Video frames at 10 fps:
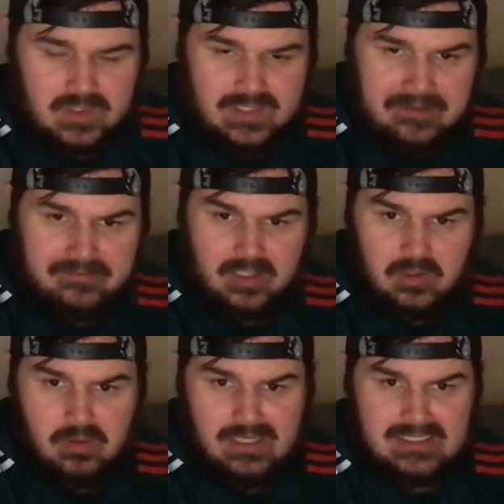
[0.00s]

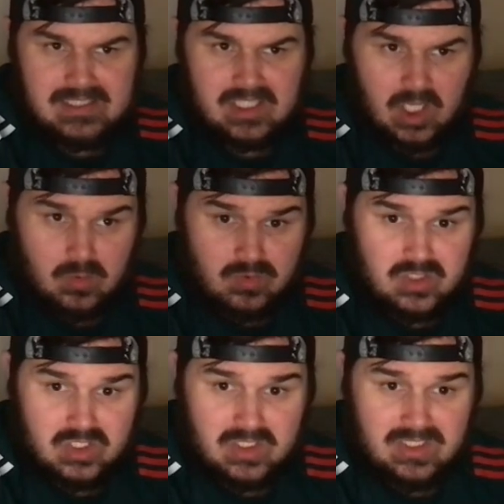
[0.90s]
nephew is the
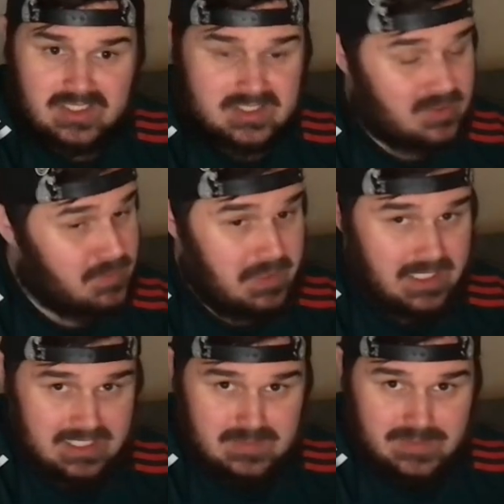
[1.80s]
coach so it's
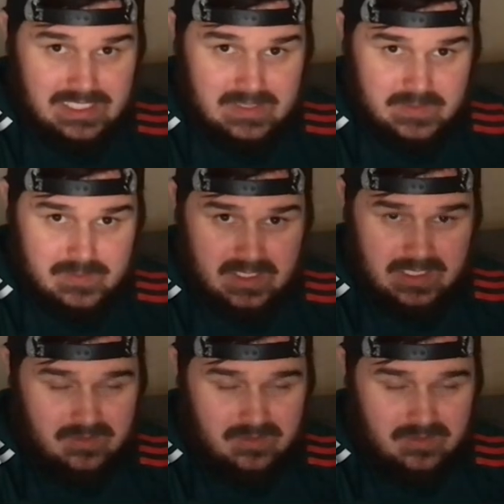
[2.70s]
big, it's big, it's big.